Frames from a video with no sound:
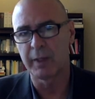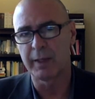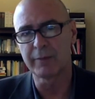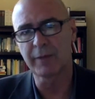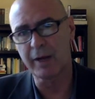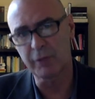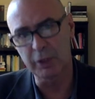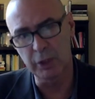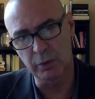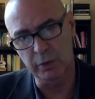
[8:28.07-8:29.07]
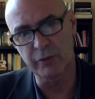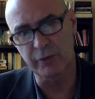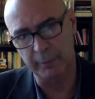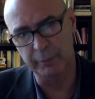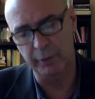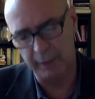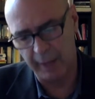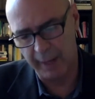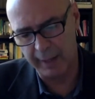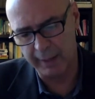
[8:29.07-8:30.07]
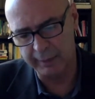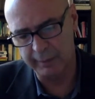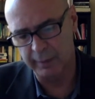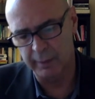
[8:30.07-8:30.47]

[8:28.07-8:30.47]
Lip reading: is kind of a new conception. And